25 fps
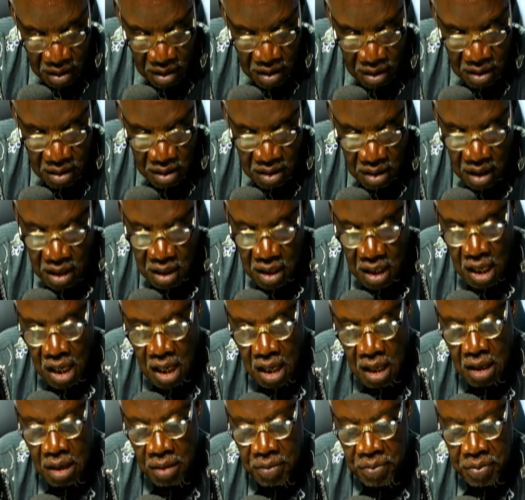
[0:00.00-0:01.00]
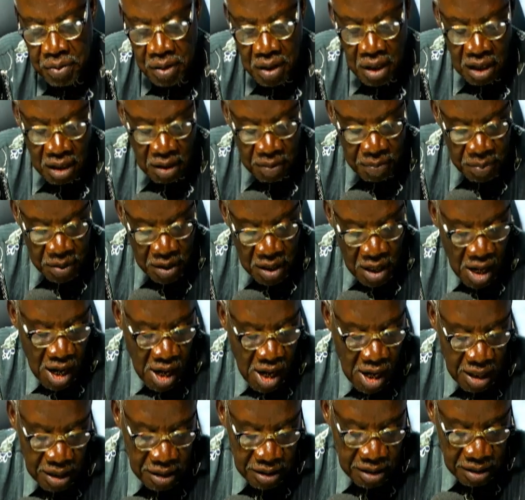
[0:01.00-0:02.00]
Senya, if you had a
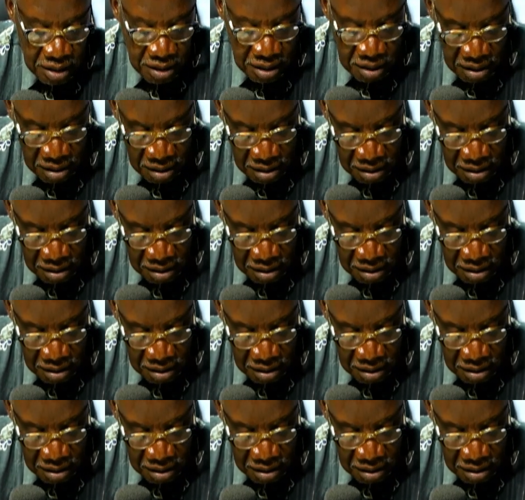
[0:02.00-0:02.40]
beer, no.